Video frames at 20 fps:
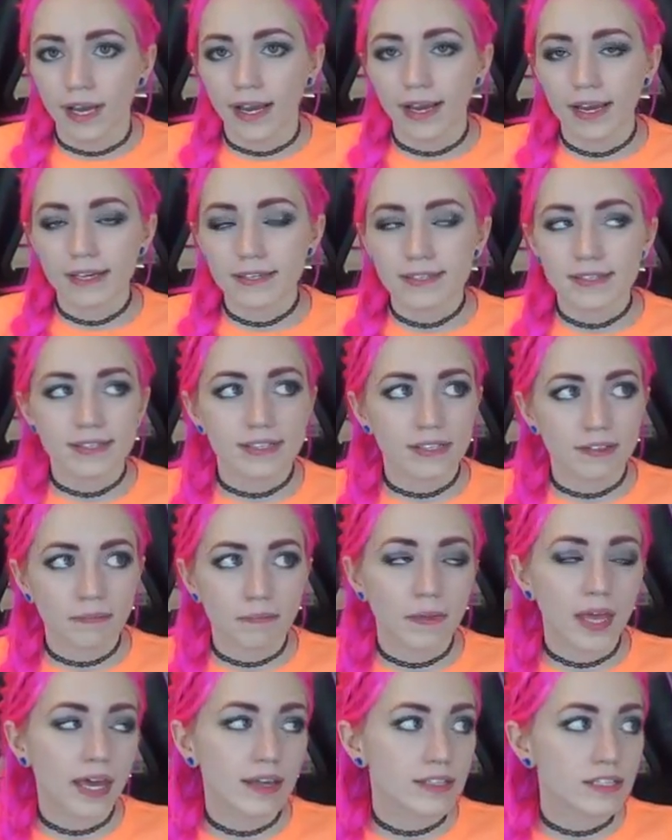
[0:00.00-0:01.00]
I guess
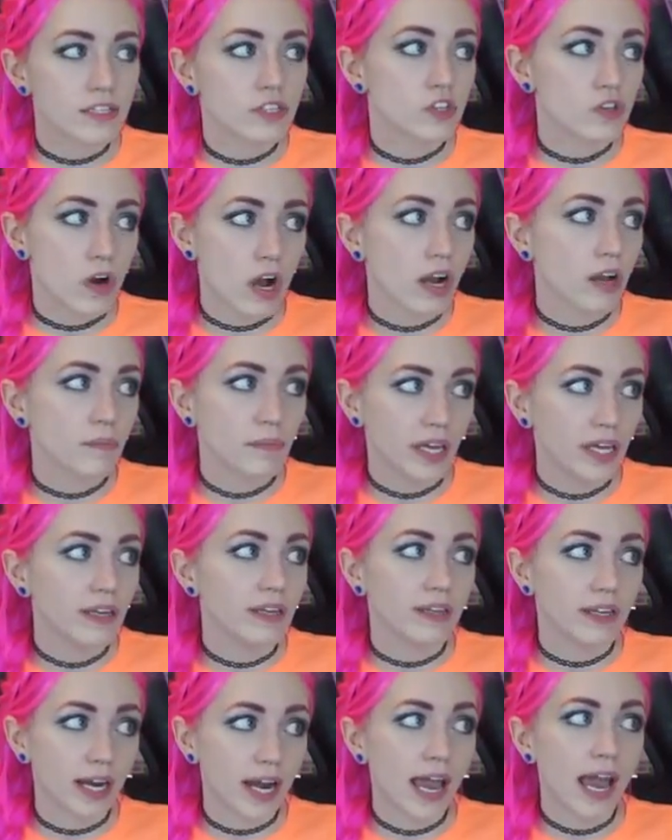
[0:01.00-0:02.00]
that's a strong
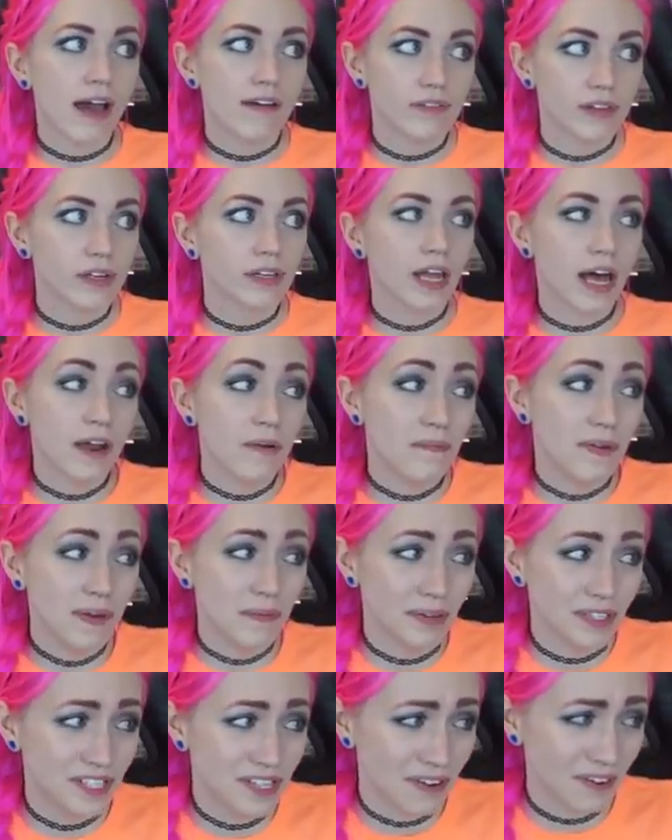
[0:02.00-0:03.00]
opinion that I have that a lot of
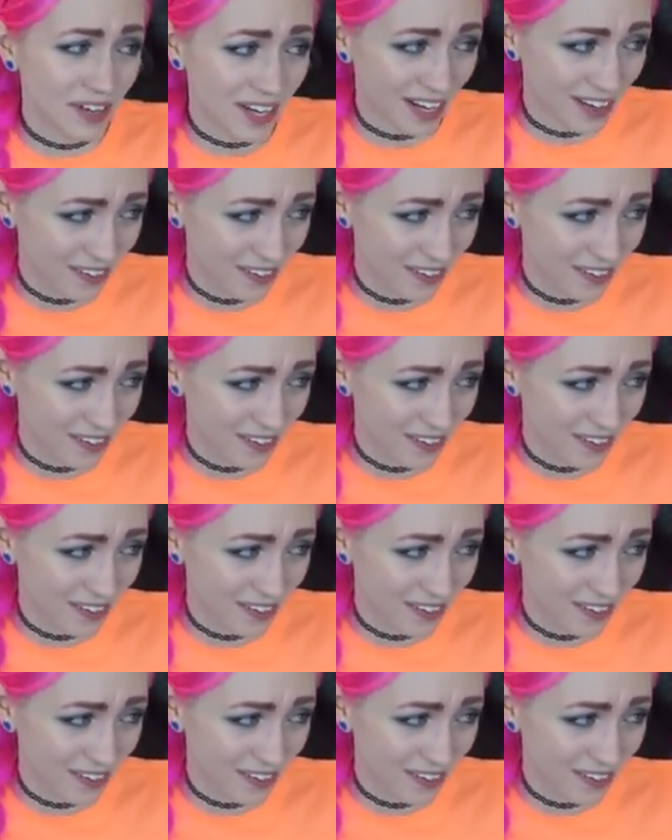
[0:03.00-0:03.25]
people don't